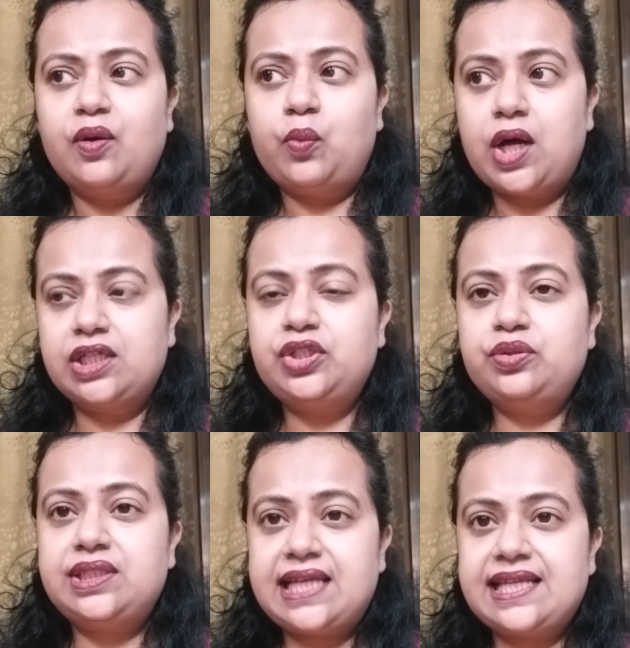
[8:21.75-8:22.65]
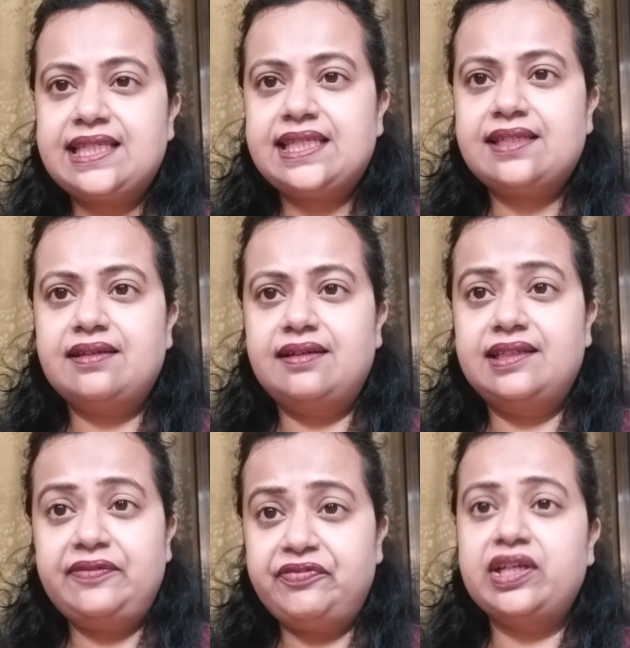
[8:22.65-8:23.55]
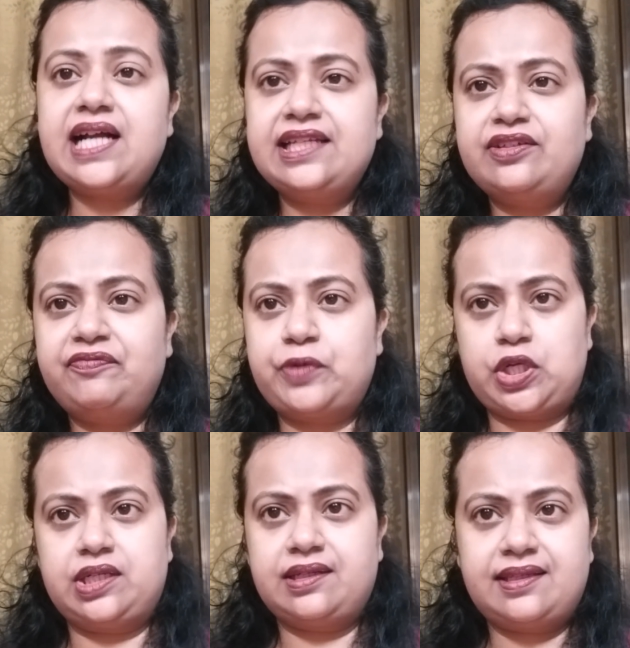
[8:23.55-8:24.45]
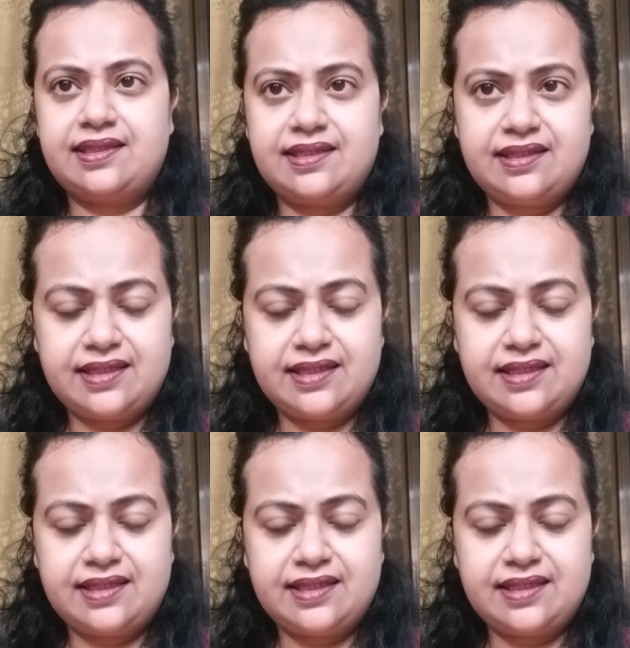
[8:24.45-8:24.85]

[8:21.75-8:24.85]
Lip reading: want to test different kind of products.